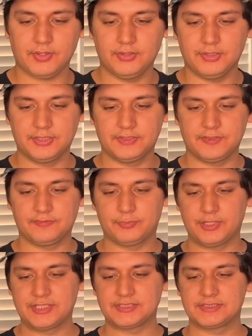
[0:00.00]
The dove
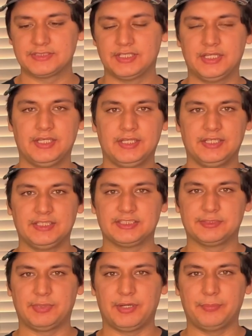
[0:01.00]
breast is
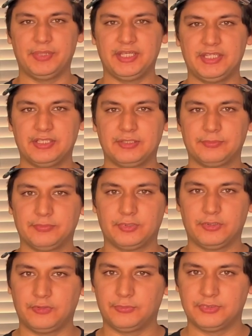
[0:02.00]
about medium,
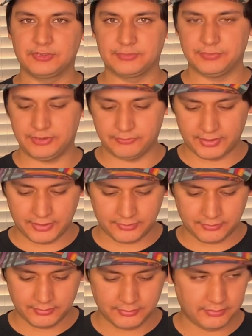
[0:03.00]
almost
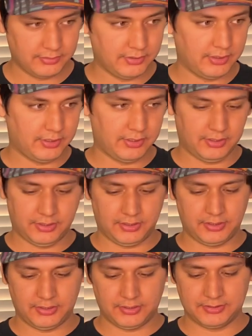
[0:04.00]
mid-rare.
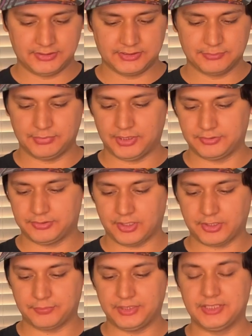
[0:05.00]
It's about
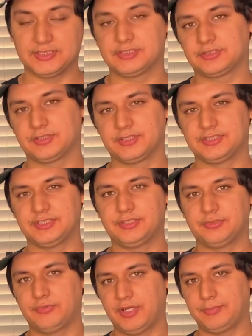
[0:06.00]
dark meat, it's
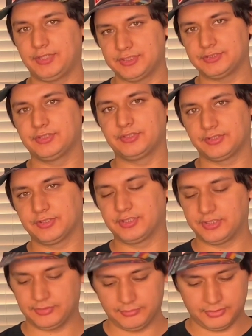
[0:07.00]
considered red meat, so you can
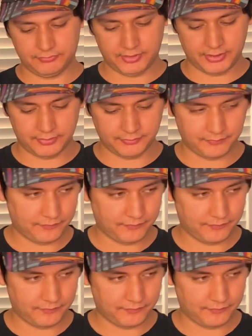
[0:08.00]
cook it mid-rare.